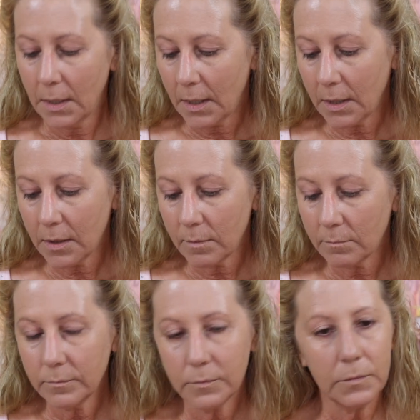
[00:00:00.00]

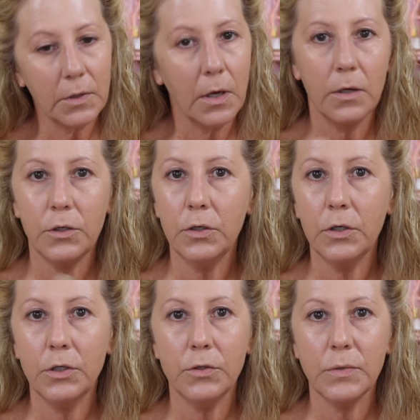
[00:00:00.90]
You
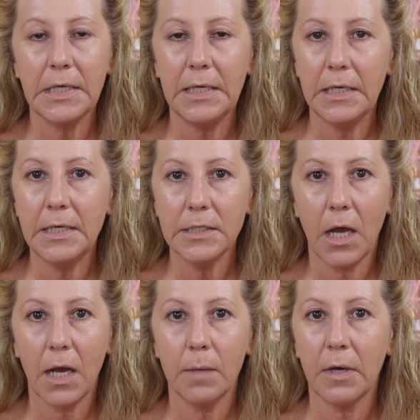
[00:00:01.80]
can use any
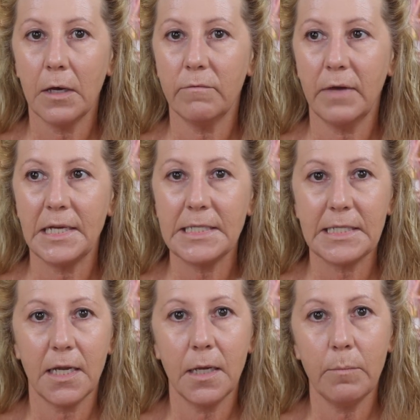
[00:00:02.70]
type of a
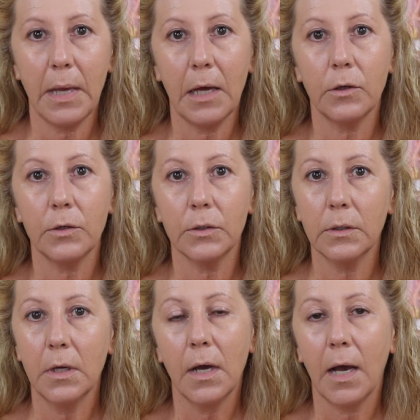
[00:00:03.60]
setting powder.
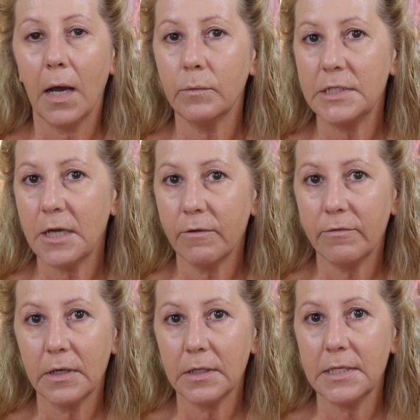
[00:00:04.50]
I would
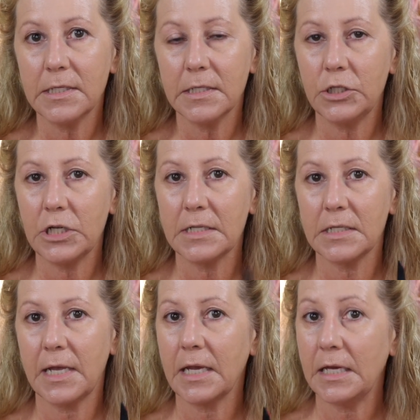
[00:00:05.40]
definitely suggest
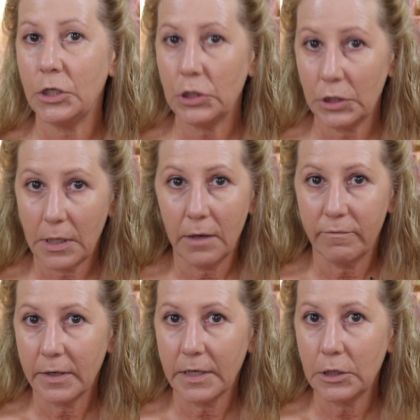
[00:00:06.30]
like a
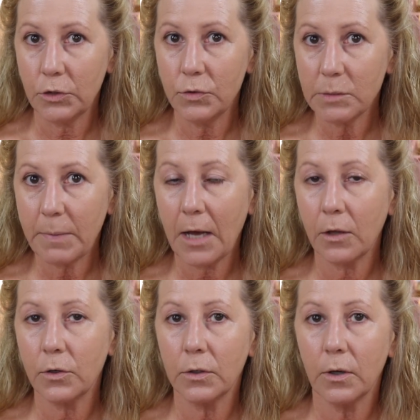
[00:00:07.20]
very loose
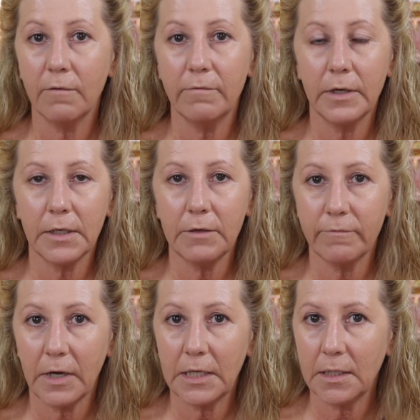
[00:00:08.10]
powder, a very
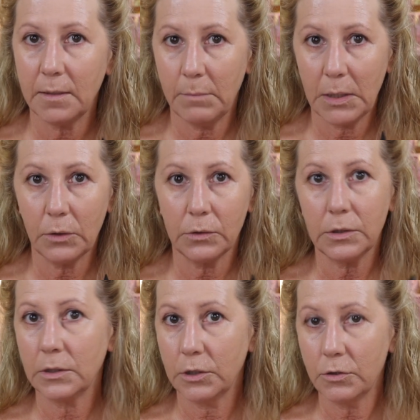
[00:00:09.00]
finely milled
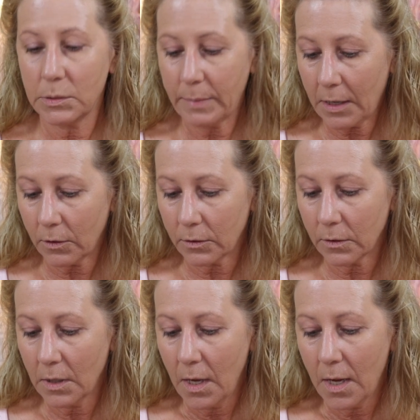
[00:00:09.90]
loose powder.
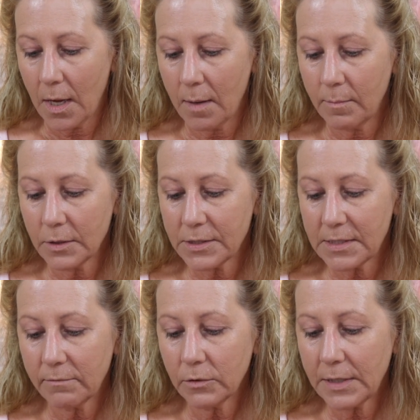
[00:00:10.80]
There's
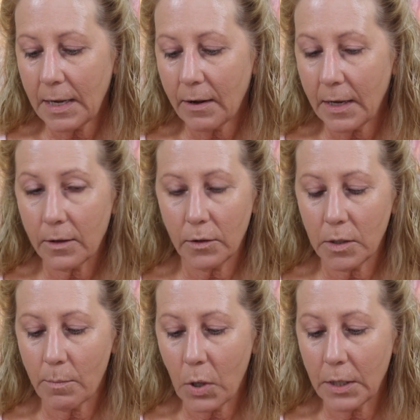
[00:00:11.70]
several now out on
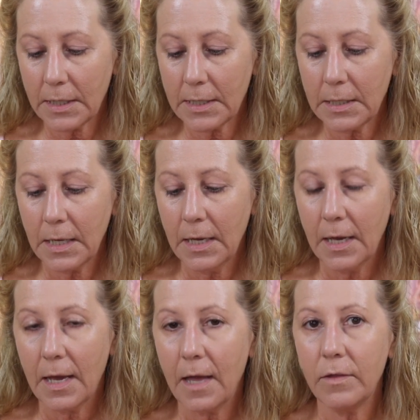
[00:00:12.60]
the market.
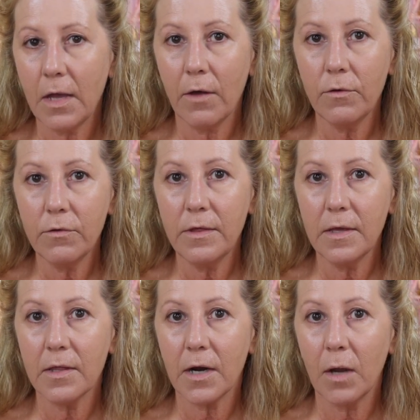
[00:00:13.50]
And the other
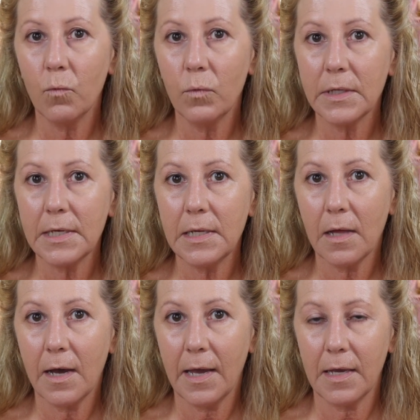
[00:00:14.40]
thing that I really
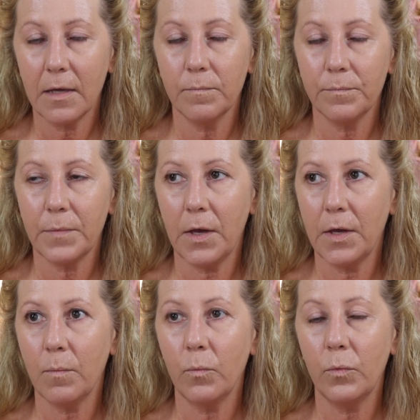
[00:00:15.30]
like
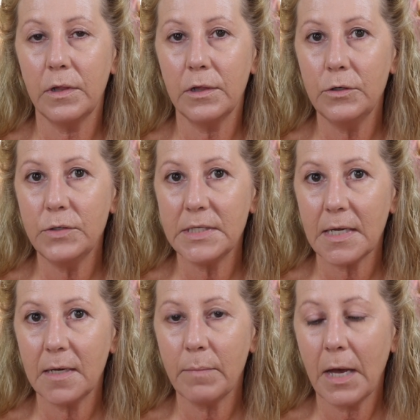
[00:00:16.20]
with loose
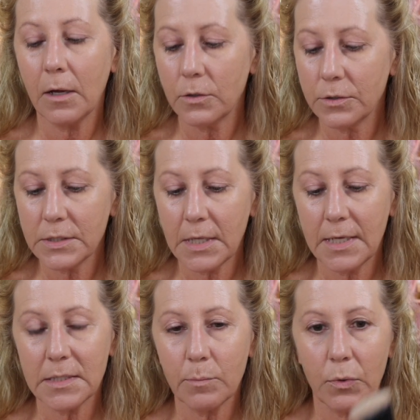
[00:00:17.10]
setting powders
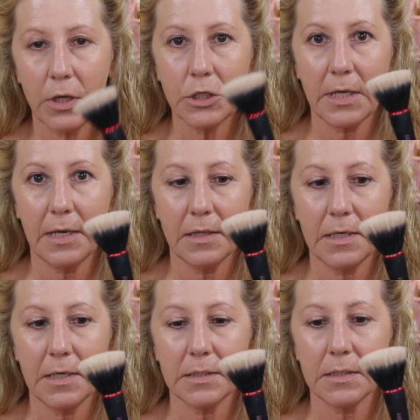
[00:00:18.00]
is a brush like
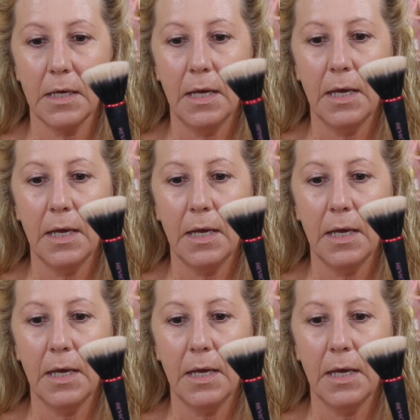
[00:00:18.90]
this.